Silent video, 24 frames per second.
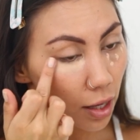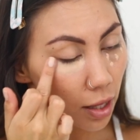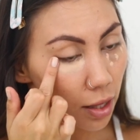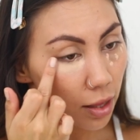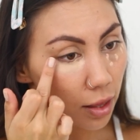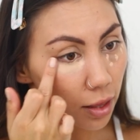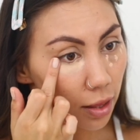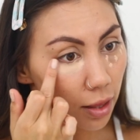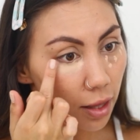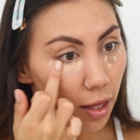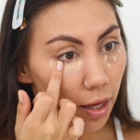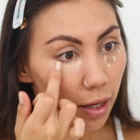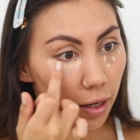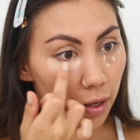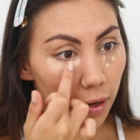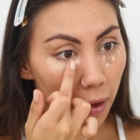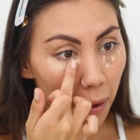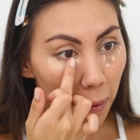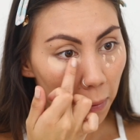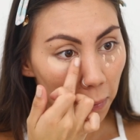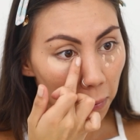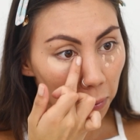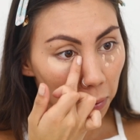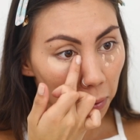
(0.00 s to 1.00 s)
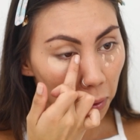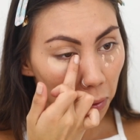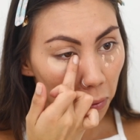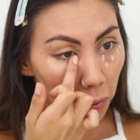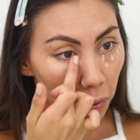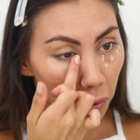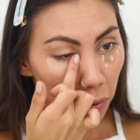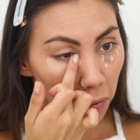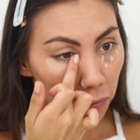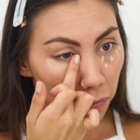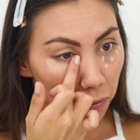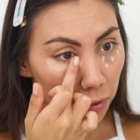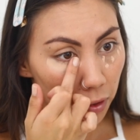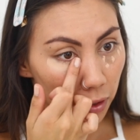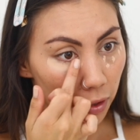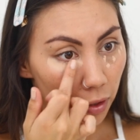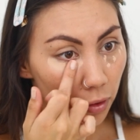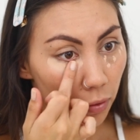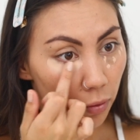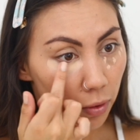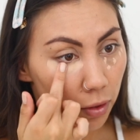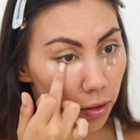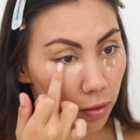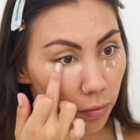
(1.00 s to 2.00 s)
and then I will go over
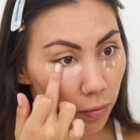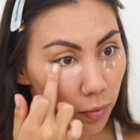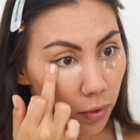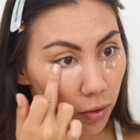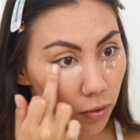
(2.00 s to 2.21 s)
it with a